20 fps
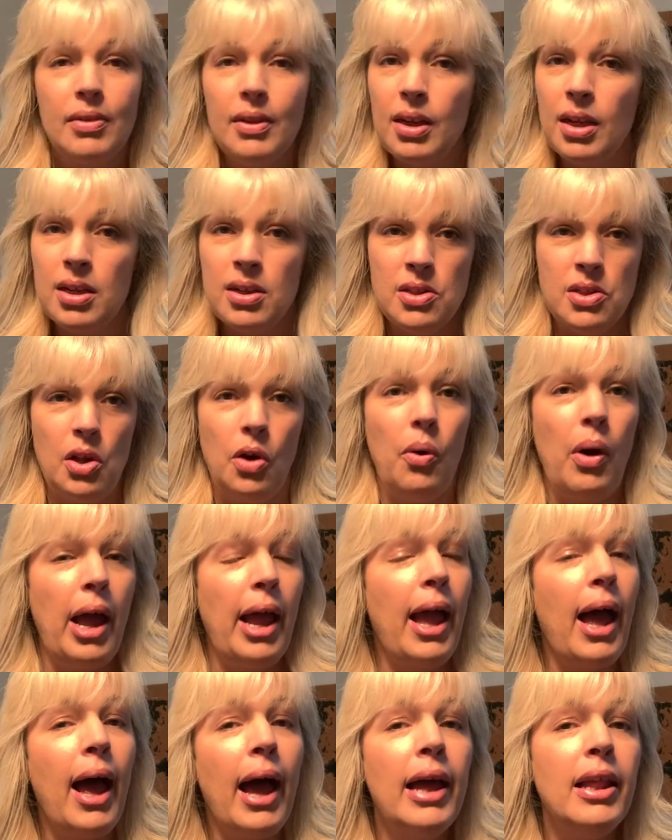So I
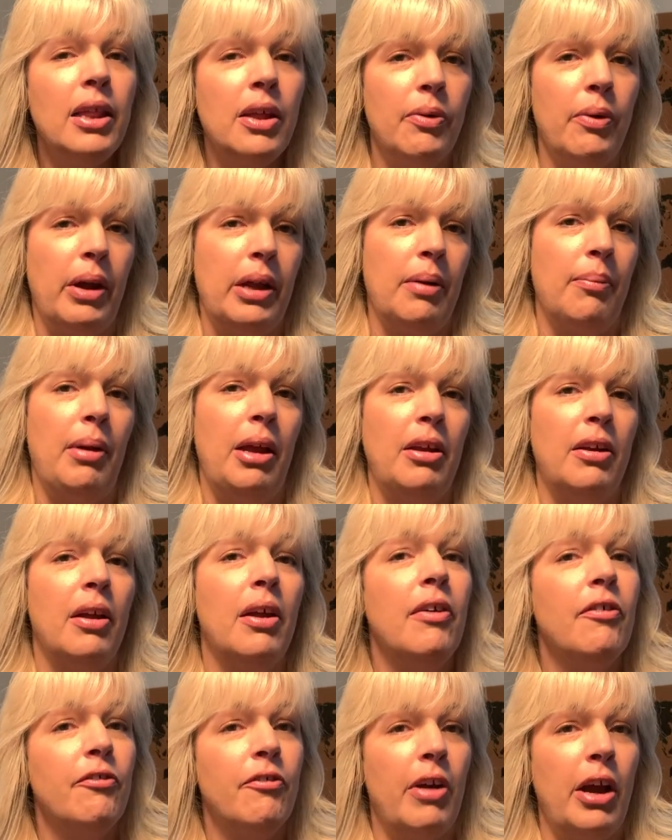highly recommend
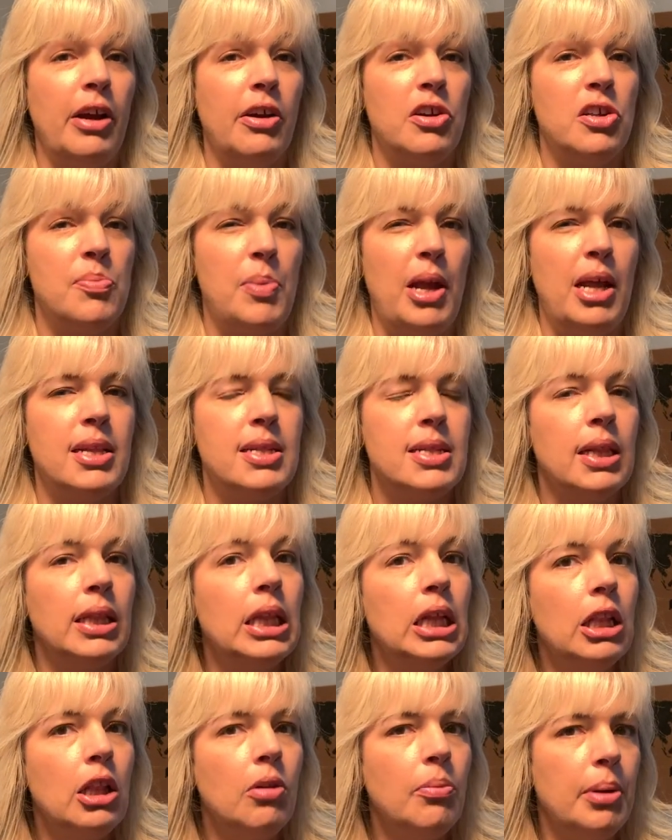Friars Bay. It's a
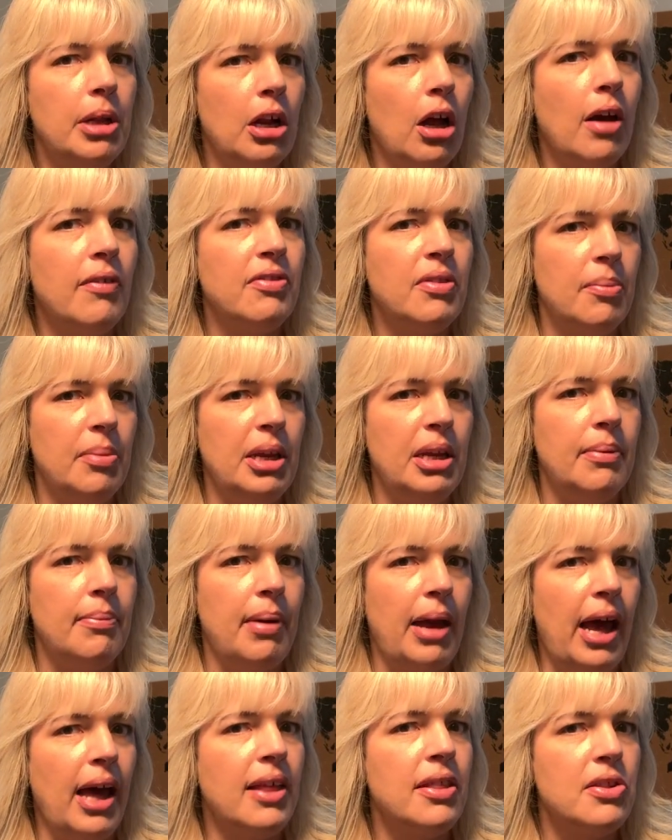little bit off the beaten
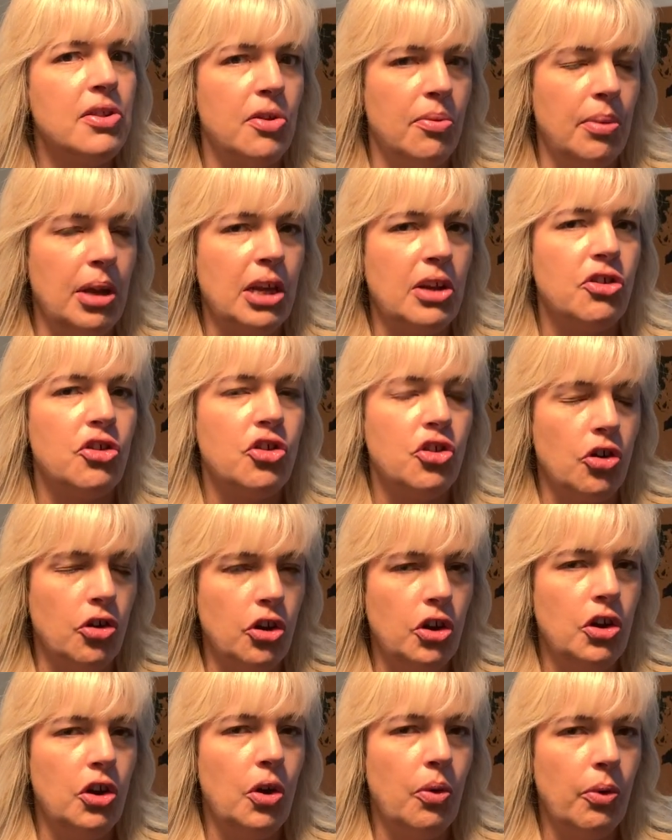path, so make sure
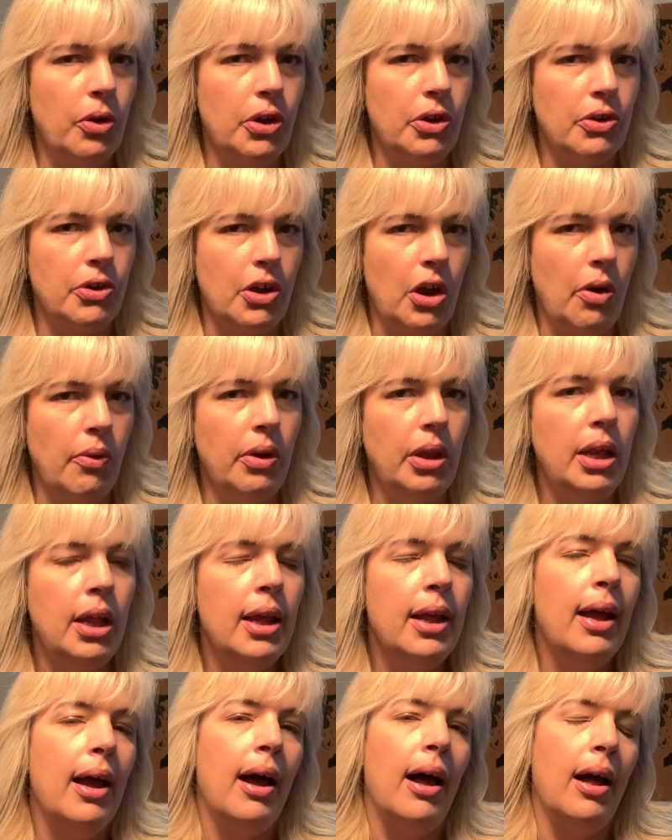you know where you're going.
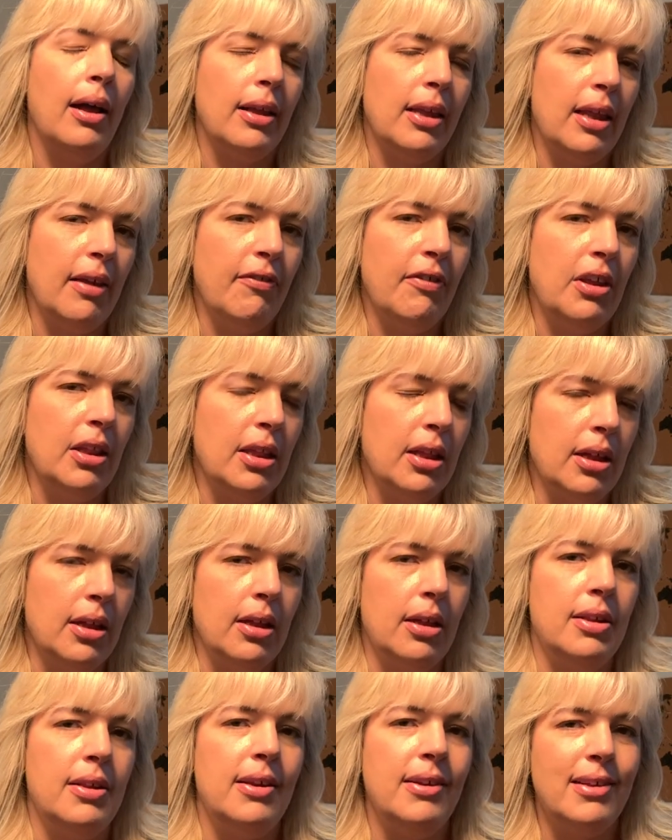I'll give you
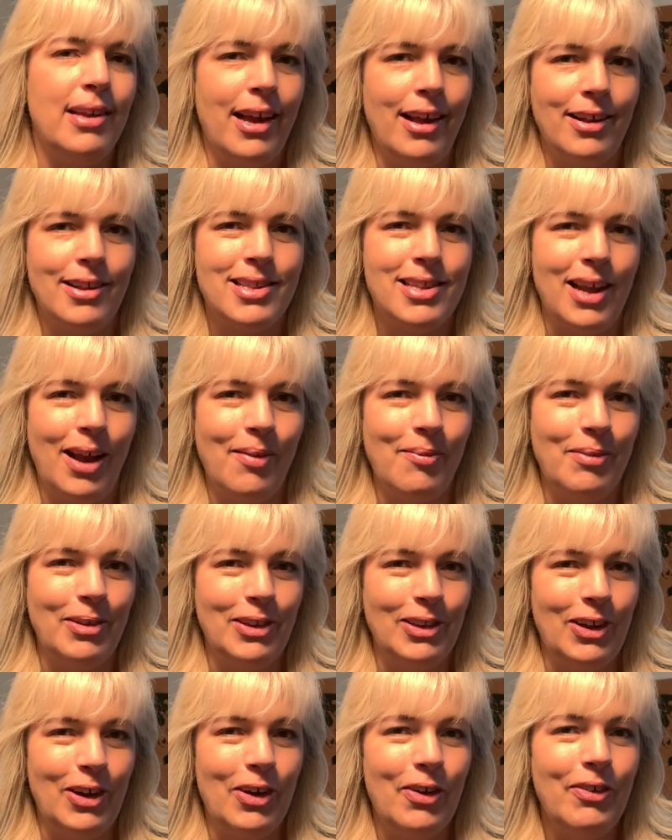the details down
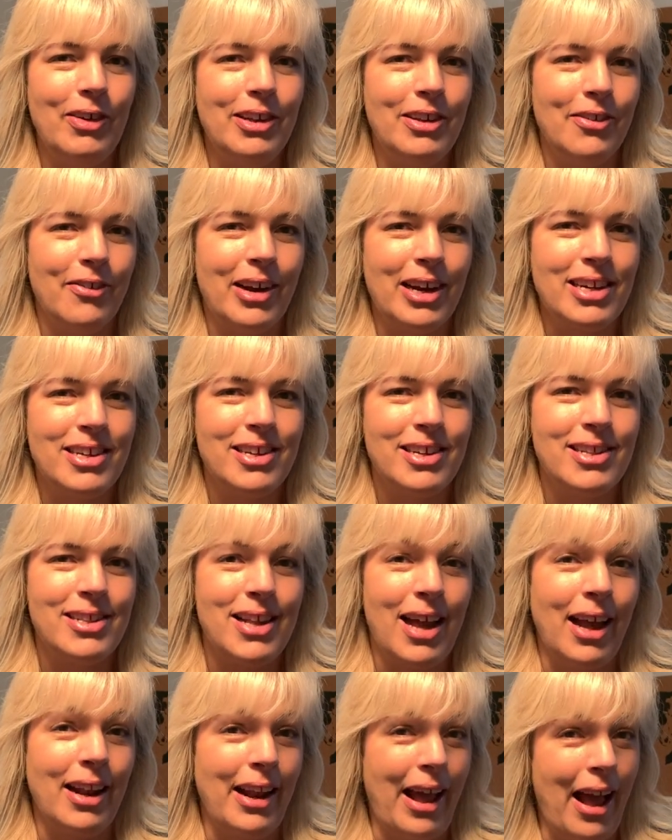below and directions
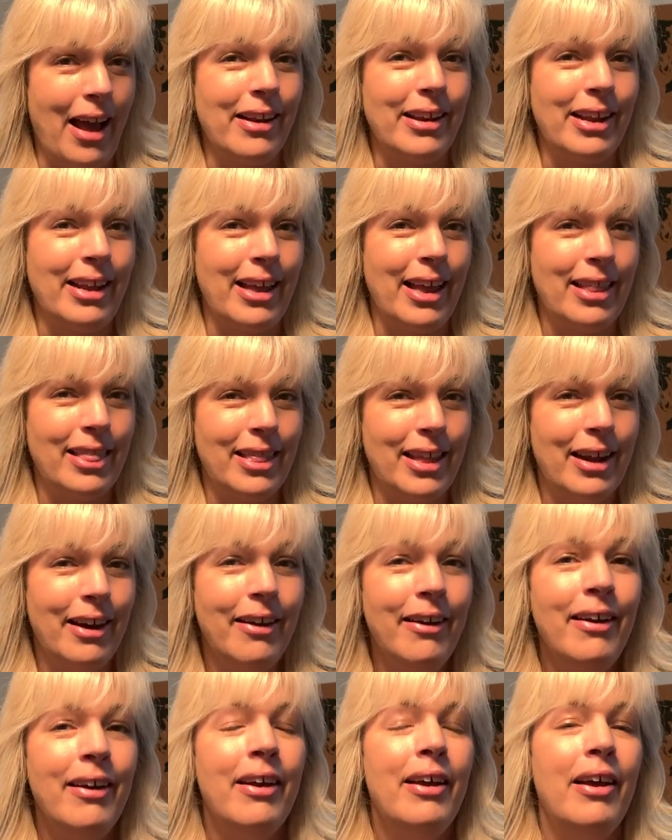on how to get
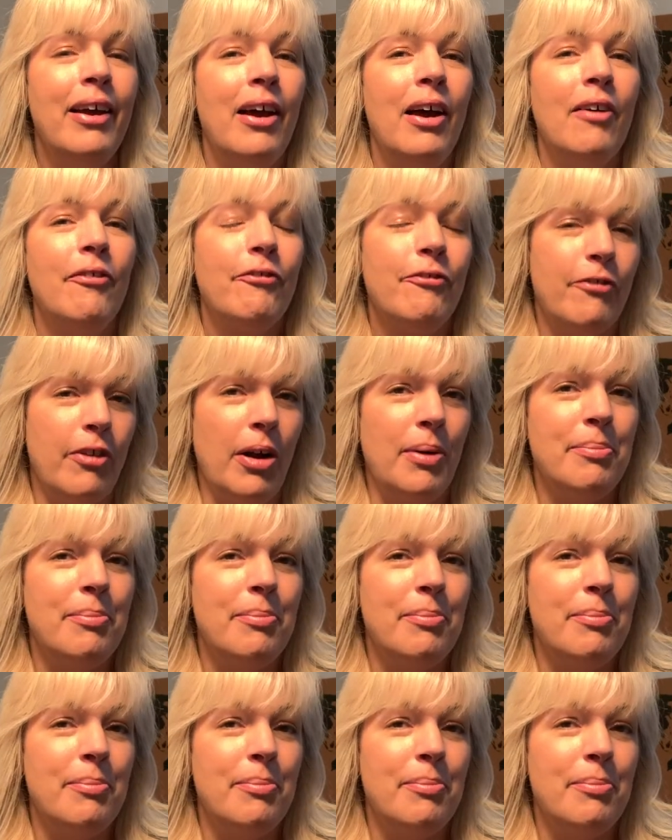there from